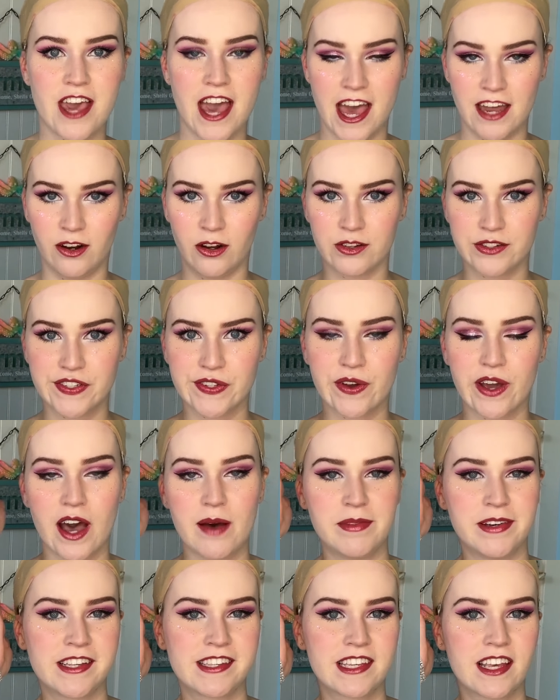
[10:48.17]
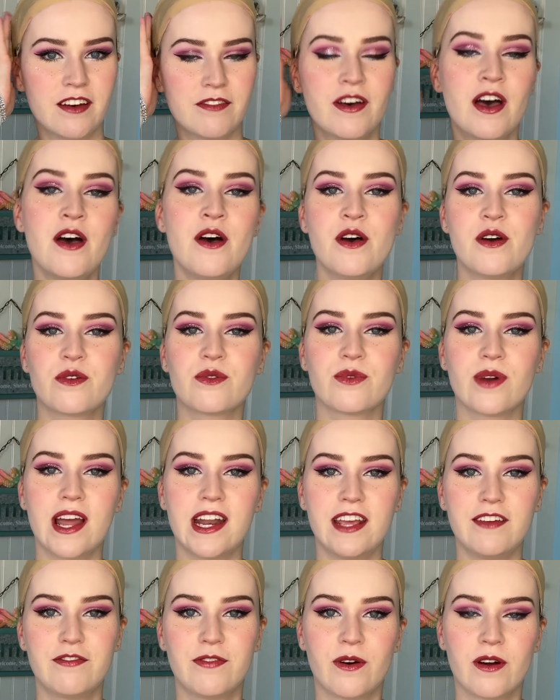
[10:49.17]
and also got myself
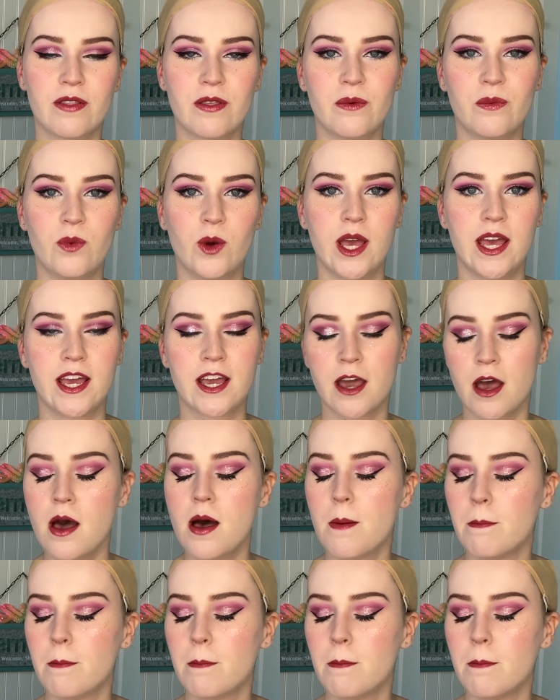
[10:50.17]
ready for the wig,